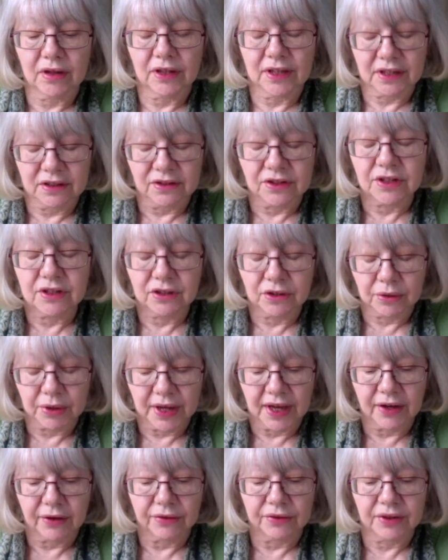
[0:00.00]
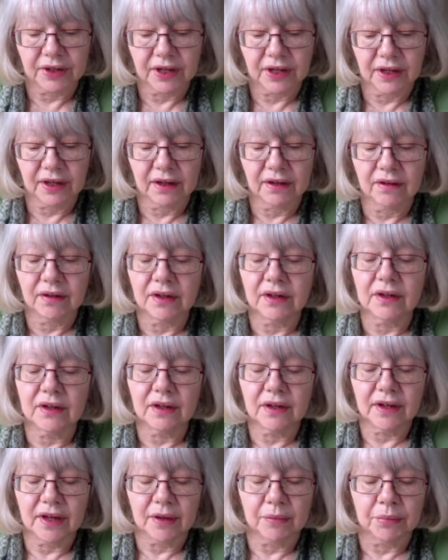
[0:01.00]
continuing healthcare,
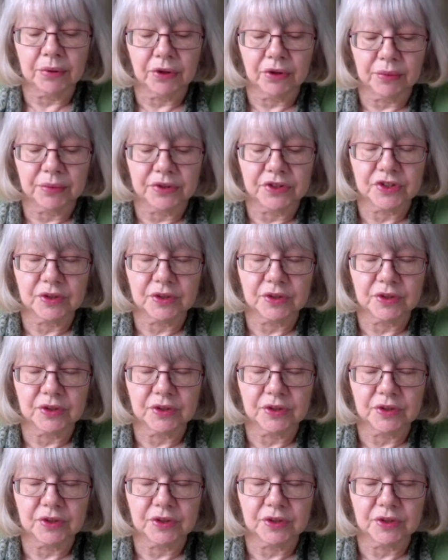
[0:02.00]
employment